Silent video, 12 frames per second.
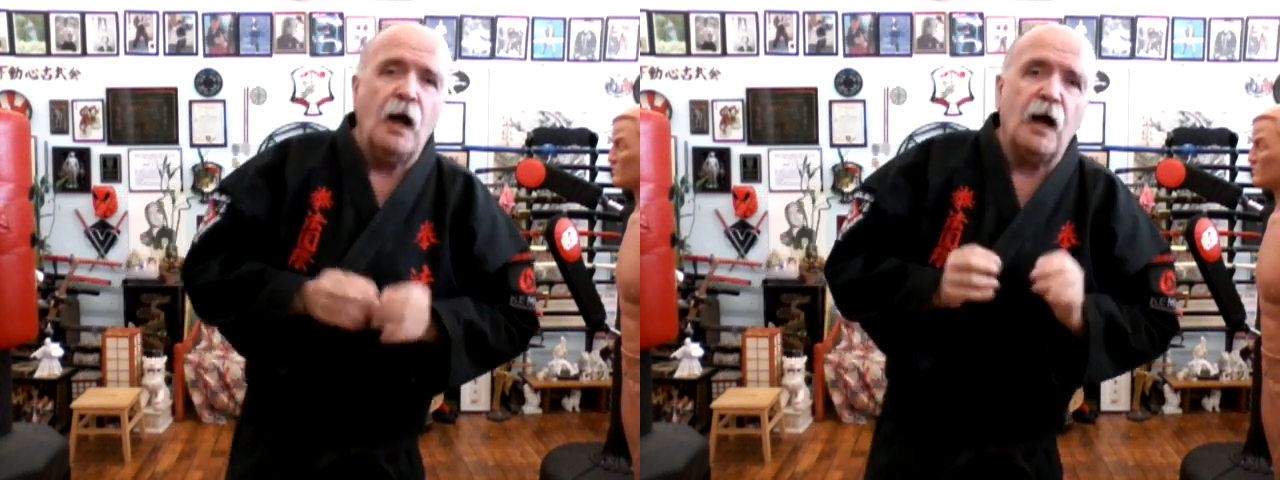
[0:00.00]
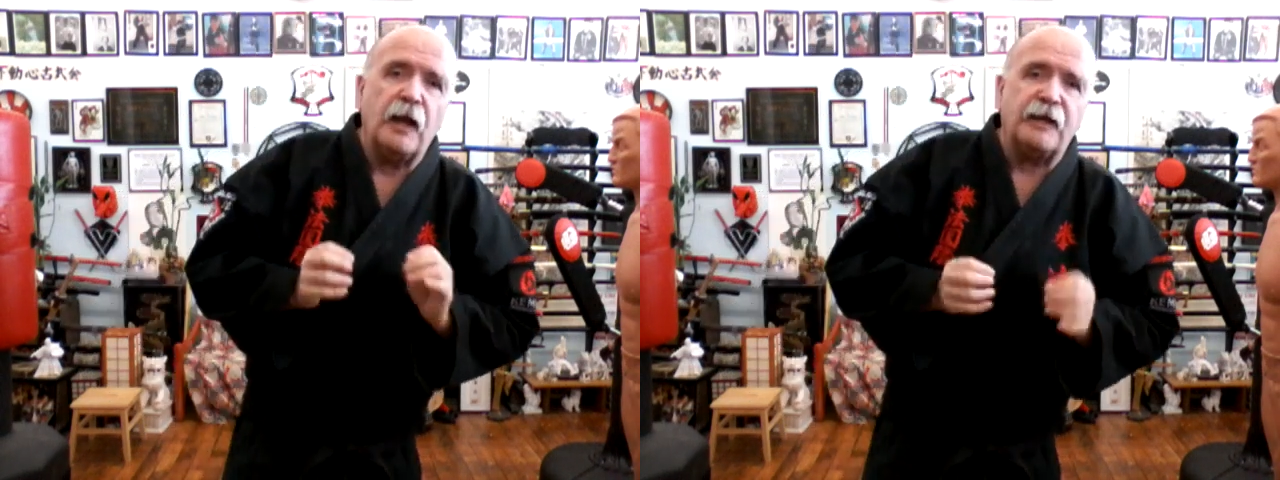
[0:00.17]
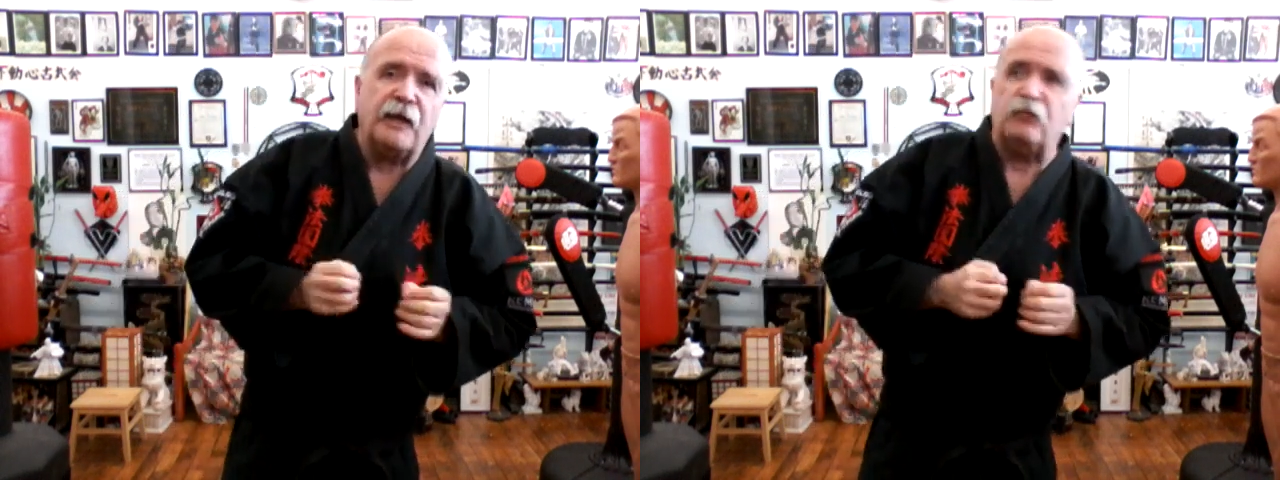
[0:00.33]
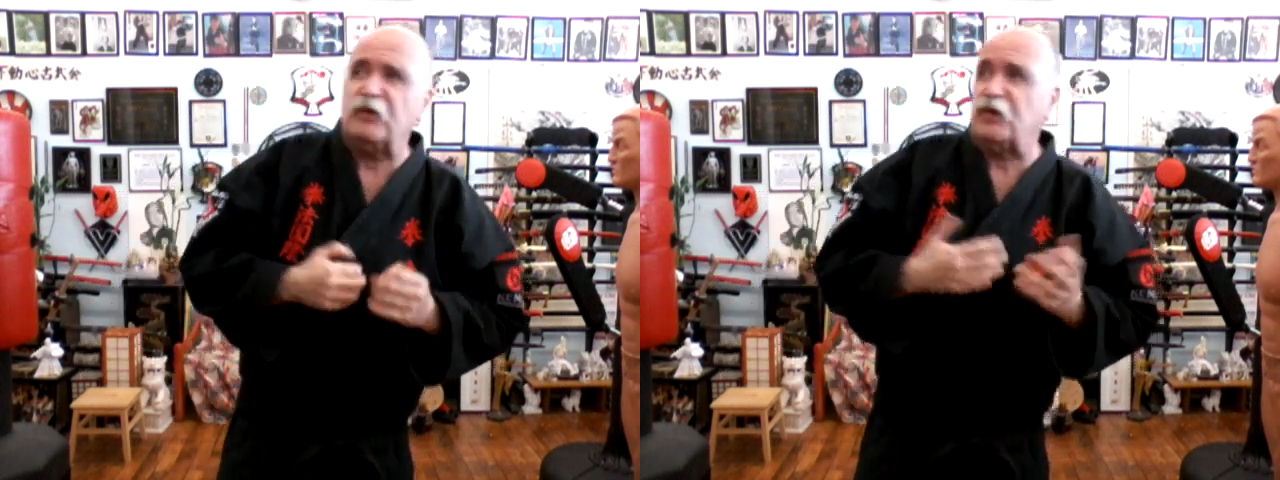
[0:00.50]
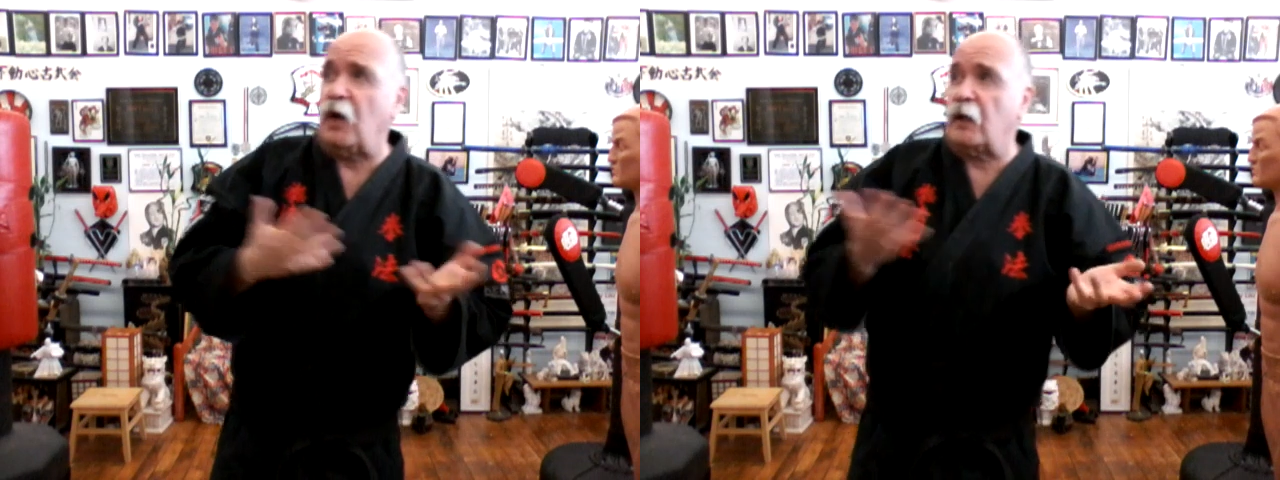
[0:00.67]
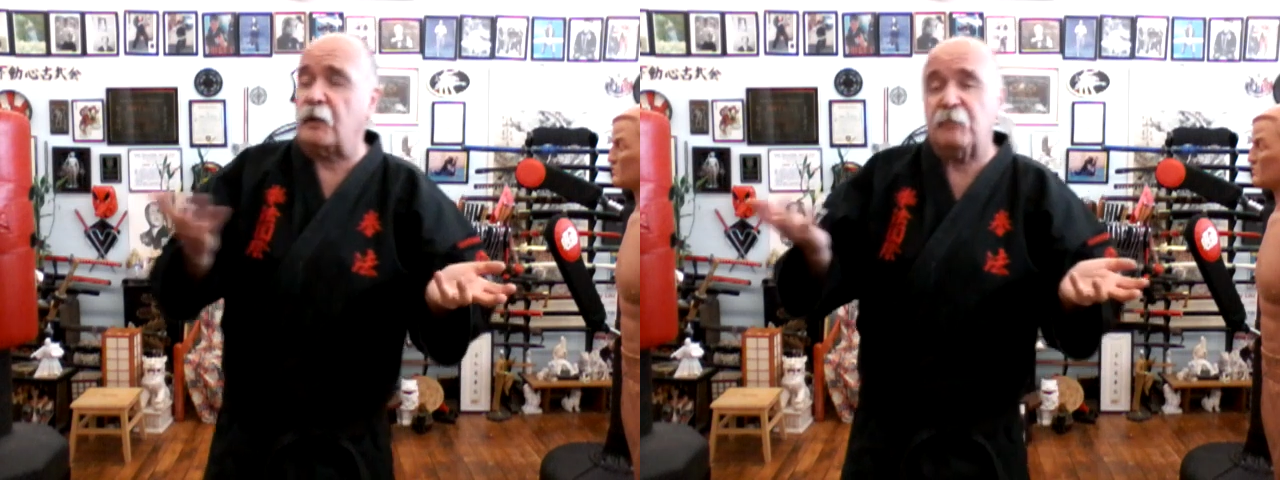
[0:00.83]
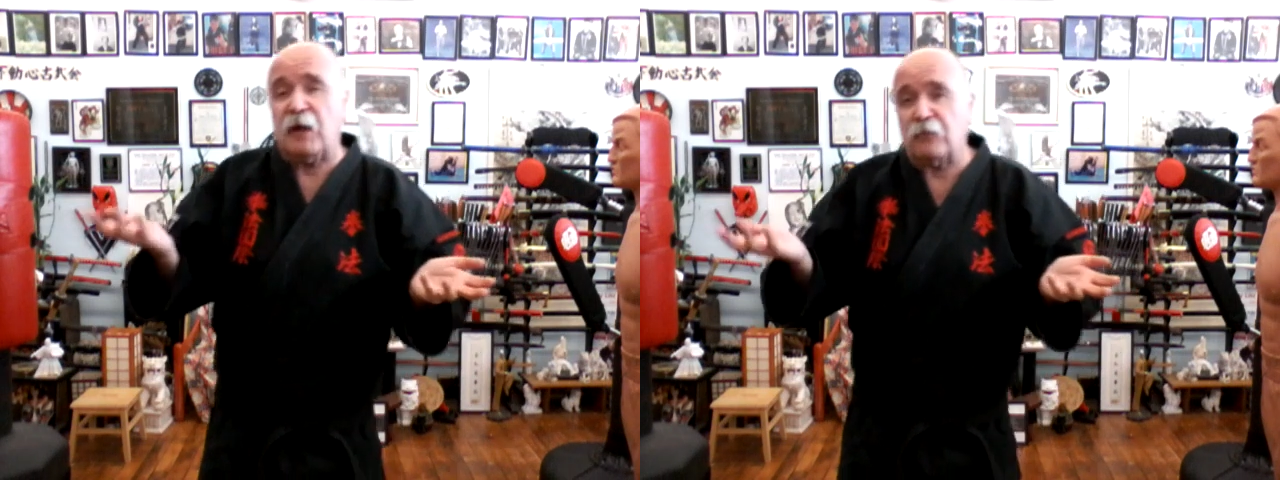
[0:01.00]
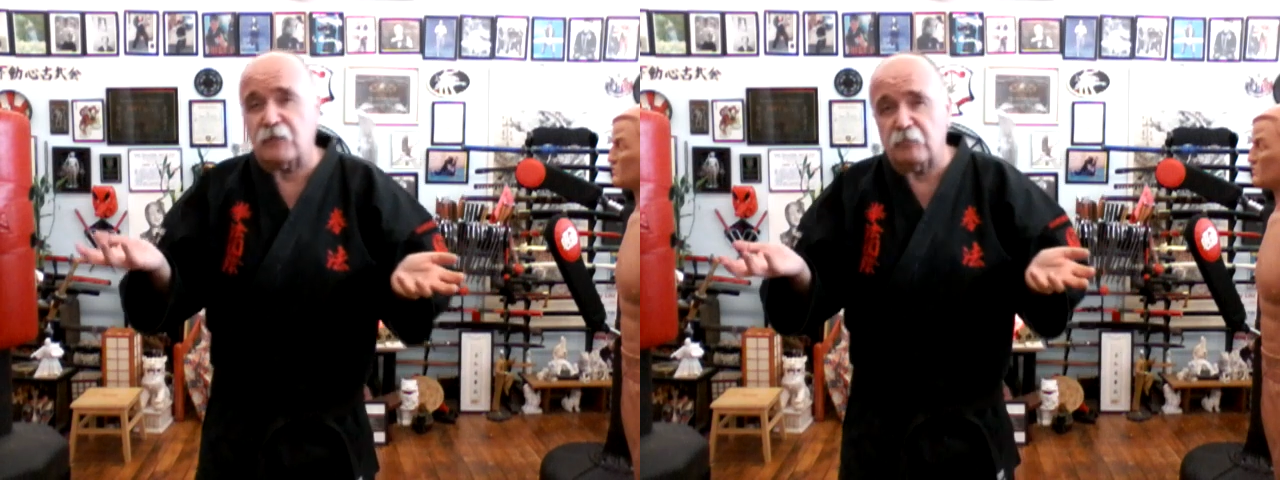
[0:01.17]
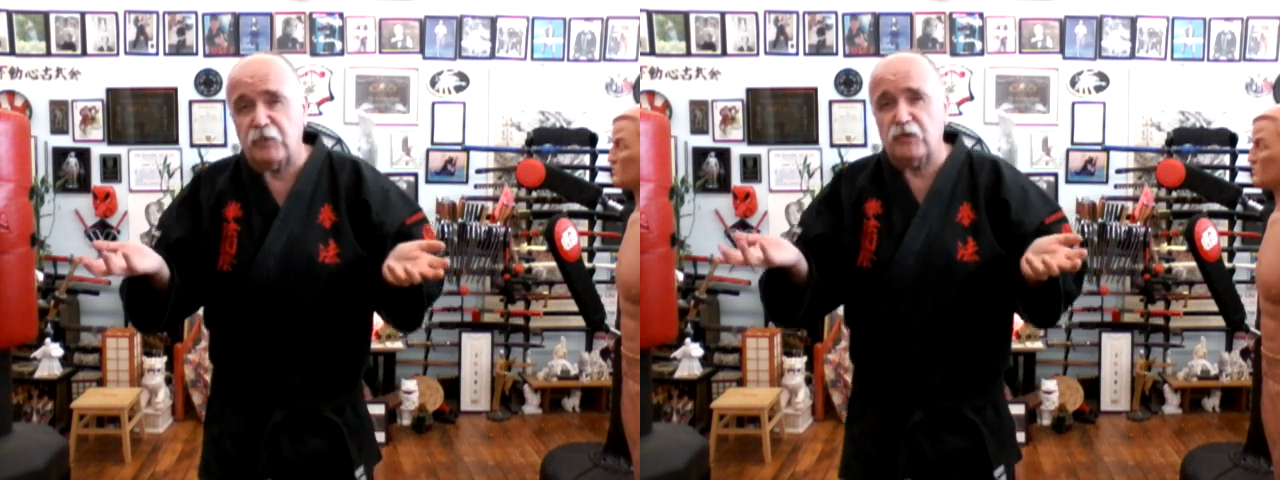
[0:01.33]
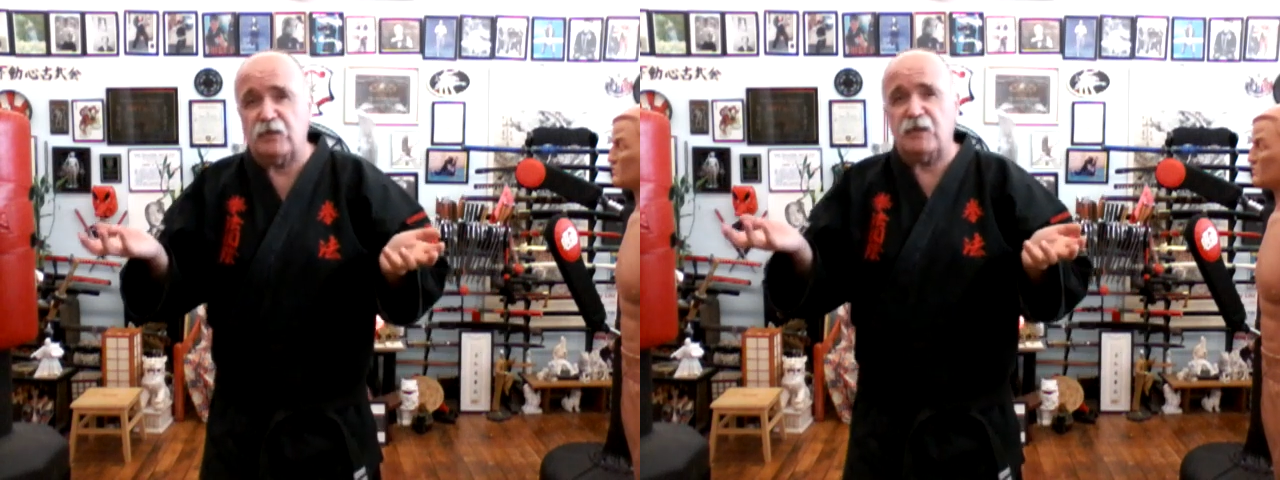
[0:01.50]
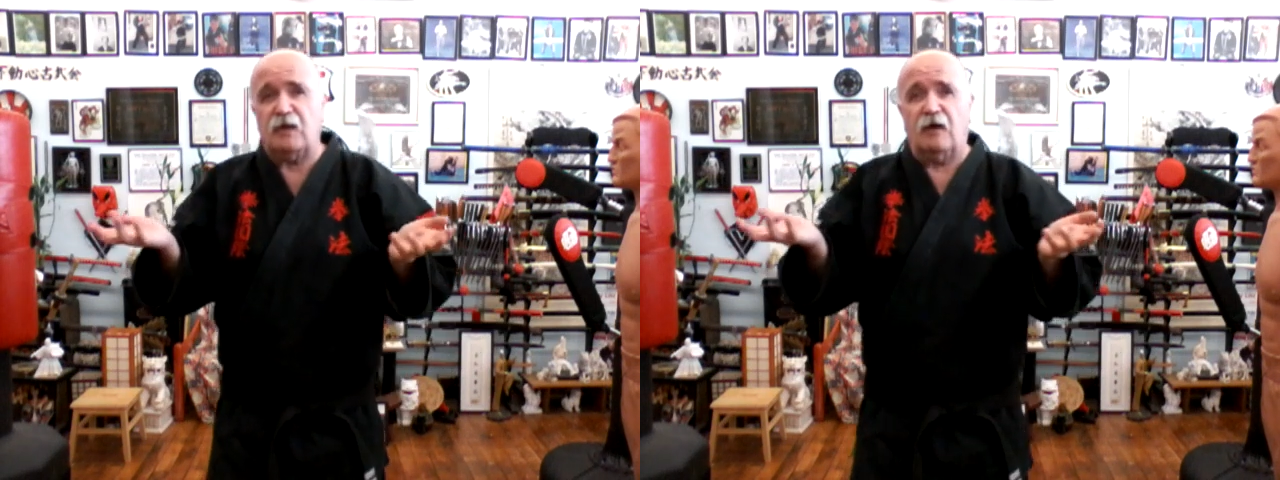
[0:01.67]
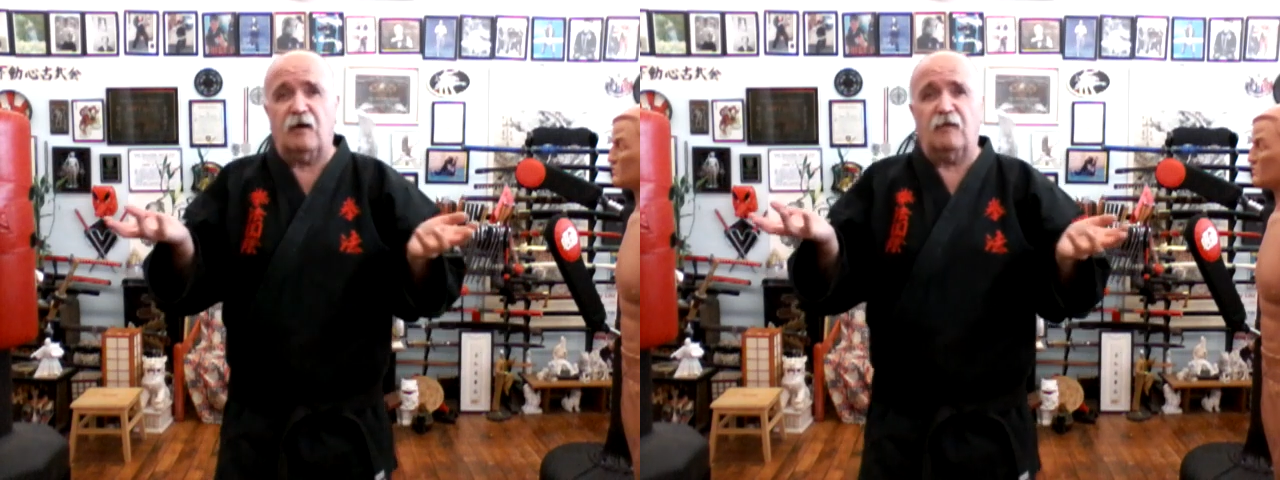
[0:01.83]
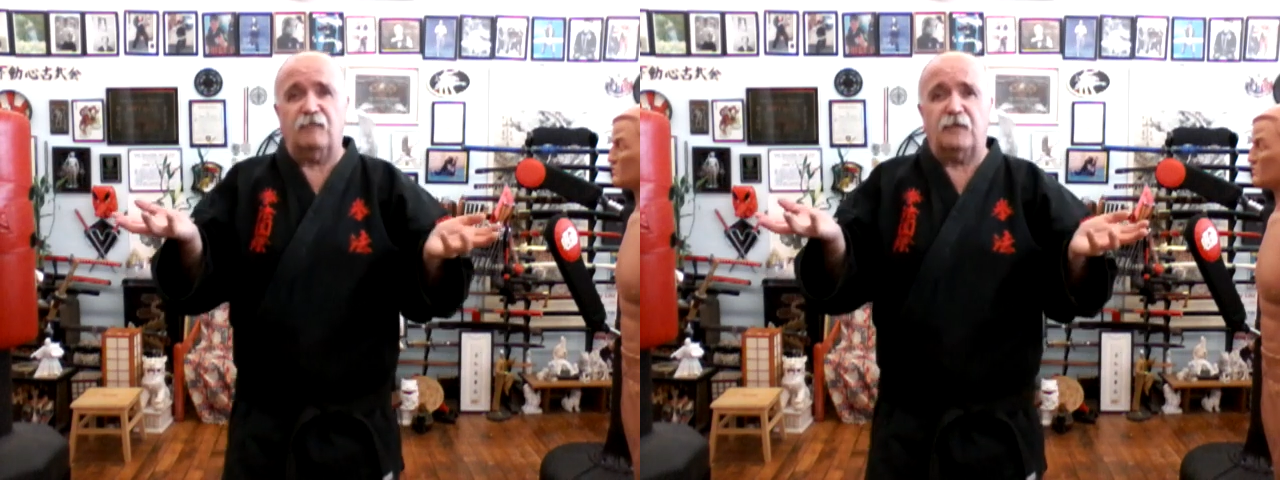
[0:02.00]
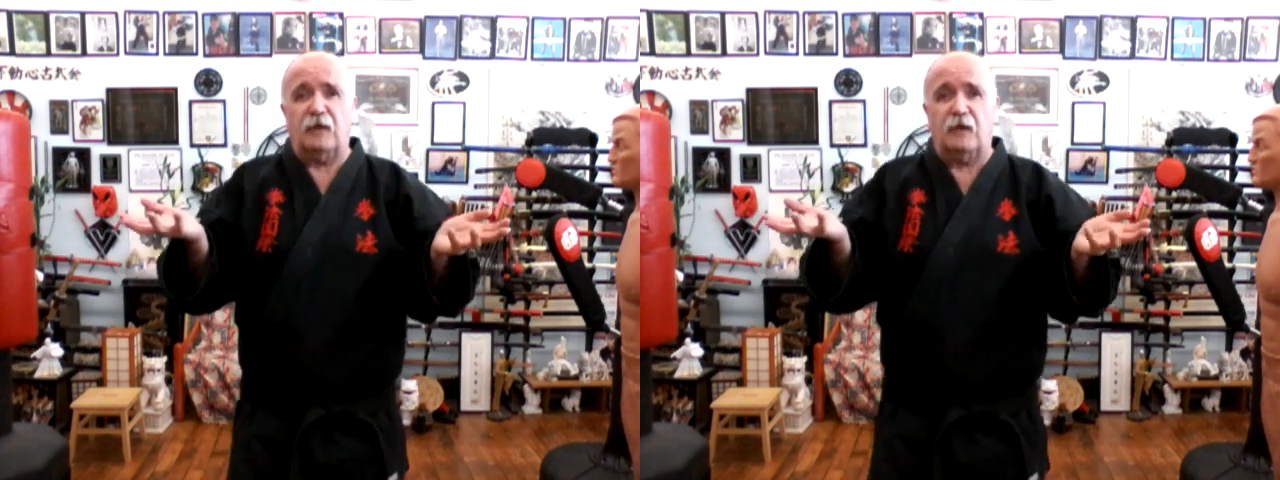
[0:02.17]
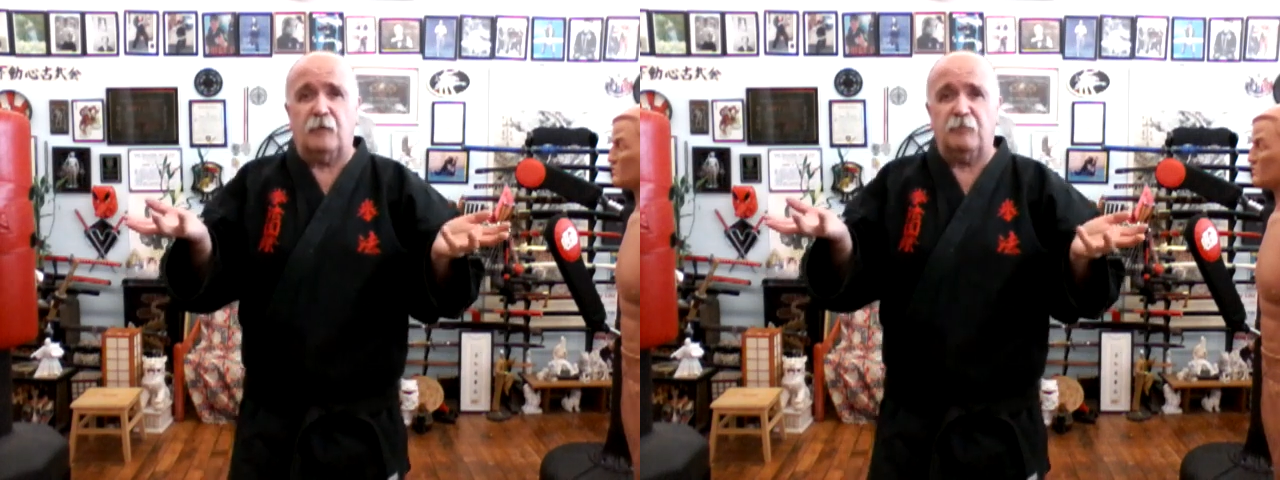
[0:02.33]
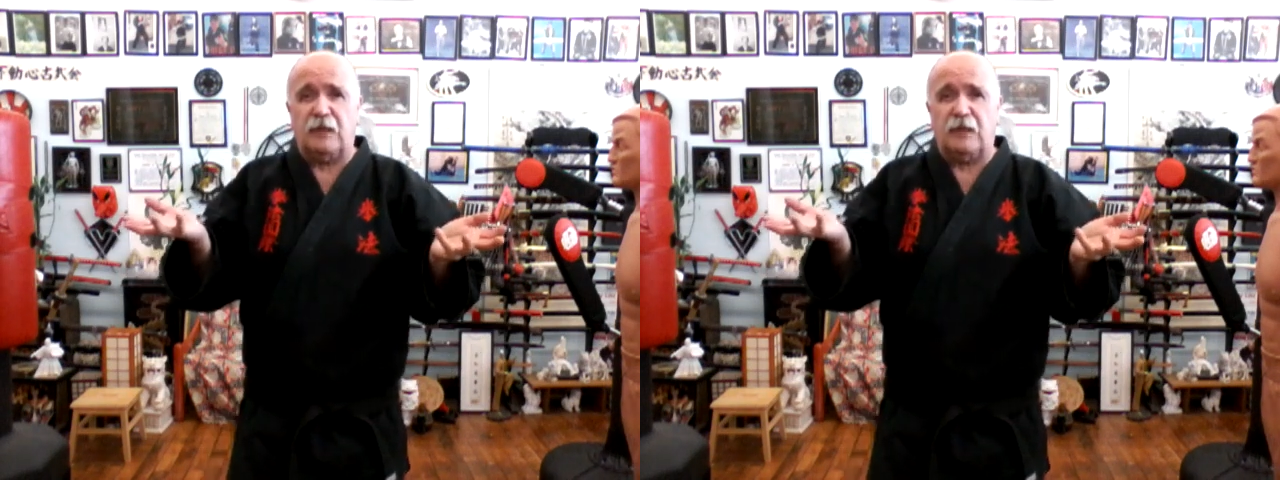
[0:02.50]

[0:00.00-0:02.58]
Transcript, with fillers: Uh, again, we talk about the beauty of uh,